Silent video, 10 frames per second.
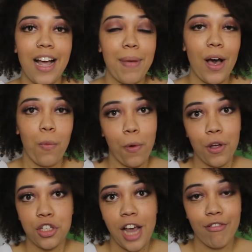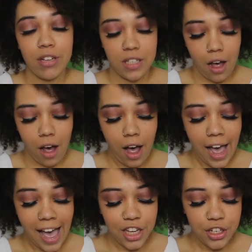about what chakras are,
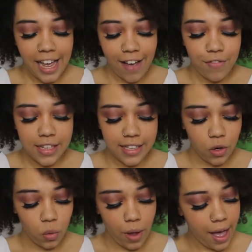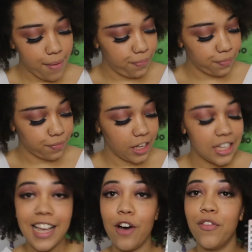I actually have this little
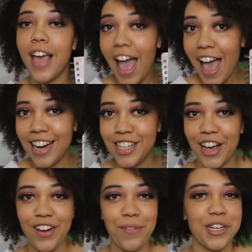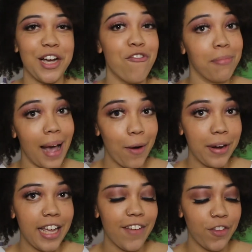self-care journal which I got from
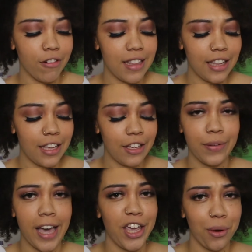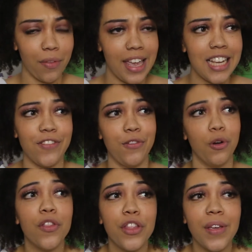Aldi. If you're in the UK, you know what it is. If you're
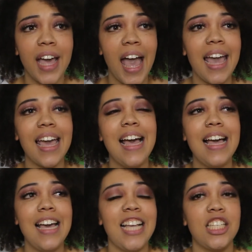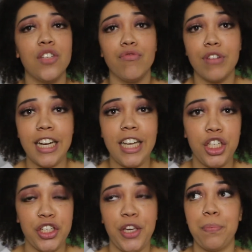not in the UK, it's just a really
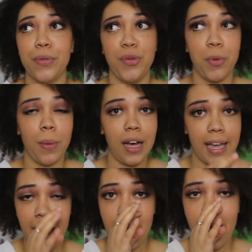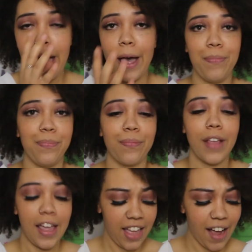cheap supermarket, and
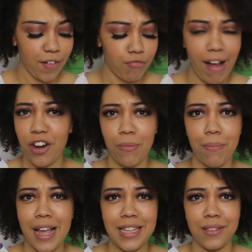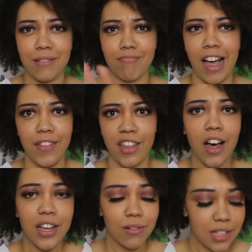they have like random bits down the
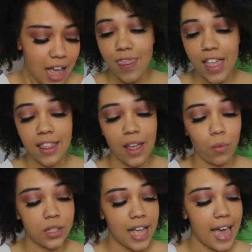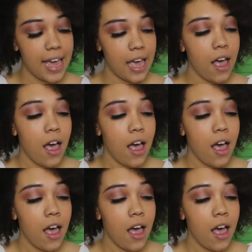aisles. And then there was a